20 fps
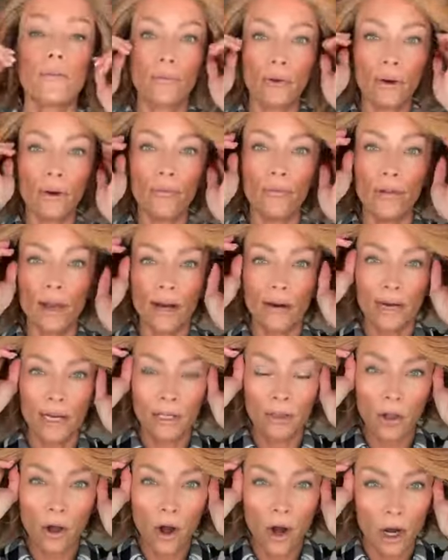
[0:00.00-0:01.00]
for a
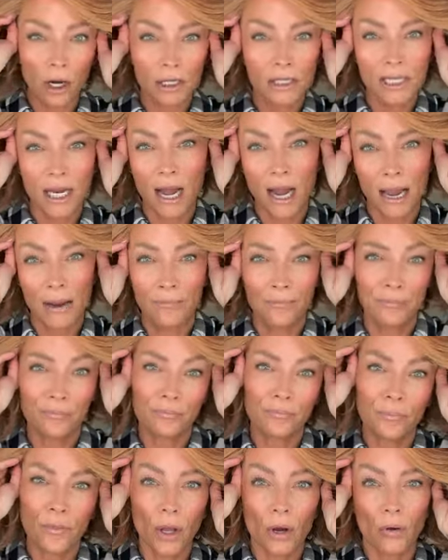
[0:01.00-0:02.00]
very long
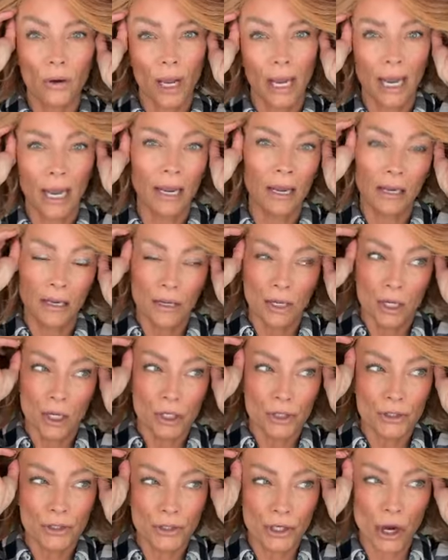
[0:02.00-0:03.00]
time, okay?
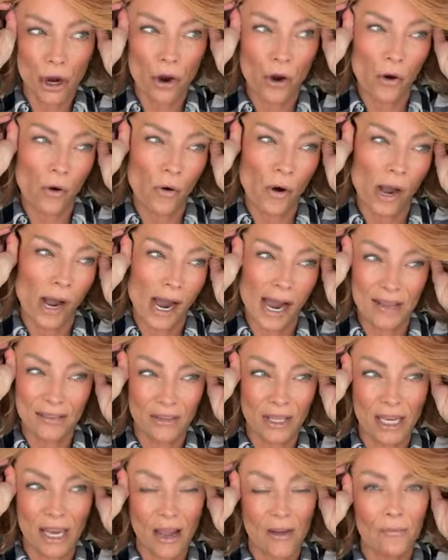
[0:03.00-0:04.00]
So I
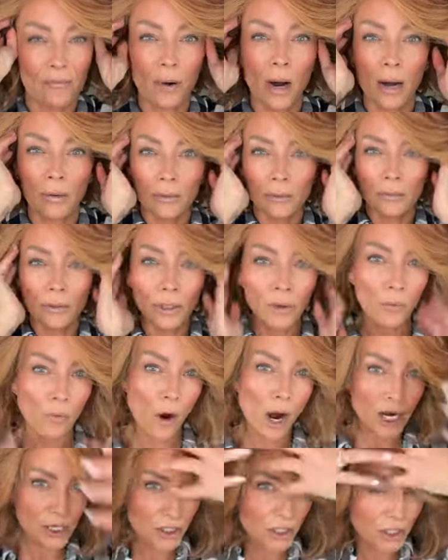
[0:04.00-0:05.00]
think I've probably
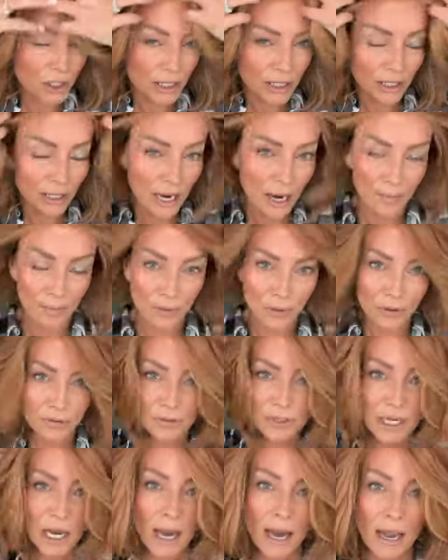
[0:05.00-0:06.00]
washed it a couple
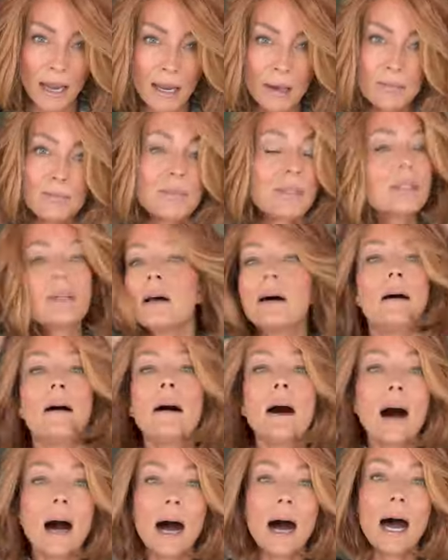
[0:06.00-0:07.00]
of times.
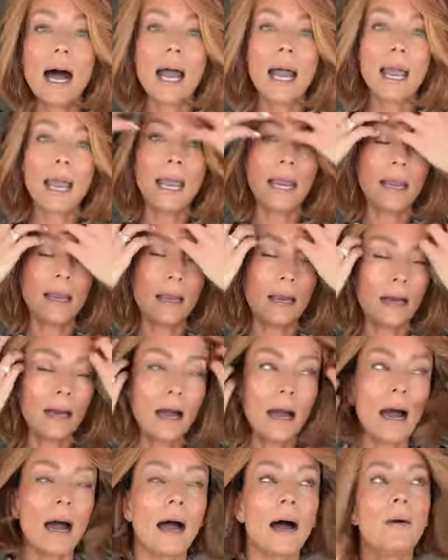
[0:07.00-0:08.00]
I
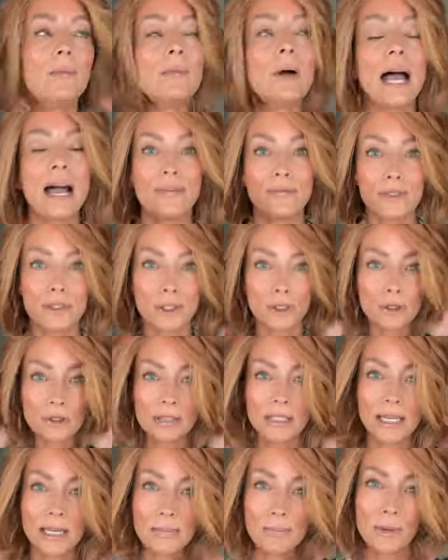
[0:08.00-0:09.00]
um, have
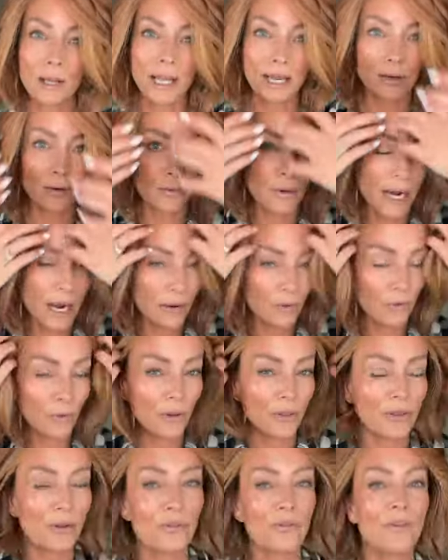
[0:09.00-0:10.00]
certainly played around
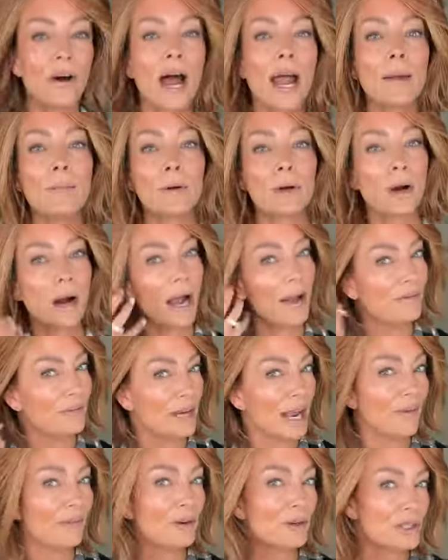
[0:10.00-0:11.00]
with the fiber. I've
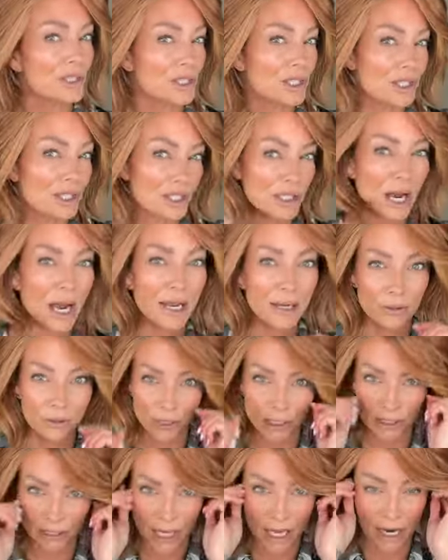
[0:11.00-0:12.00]
never
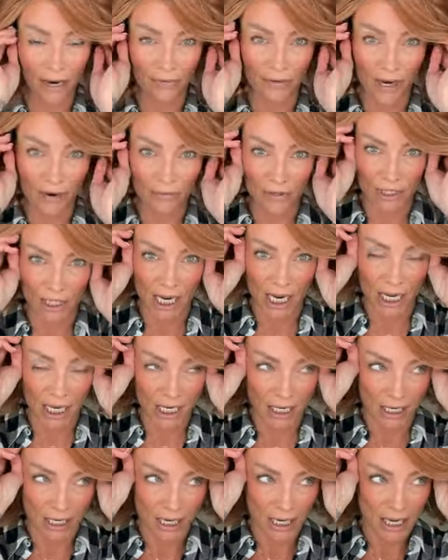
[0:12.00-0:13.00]
styled it. Like I've never
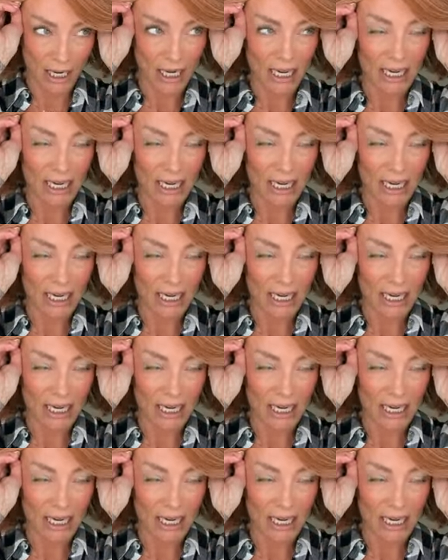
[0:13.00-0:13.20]
taken